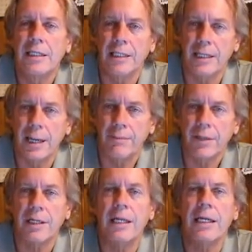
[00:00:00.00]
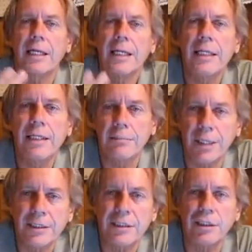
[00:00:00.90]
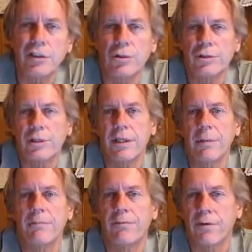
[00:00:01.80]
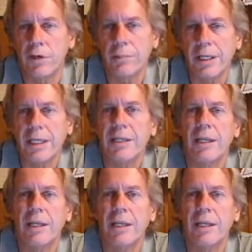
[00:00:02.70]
in Africa, and they need the message told to them verbally.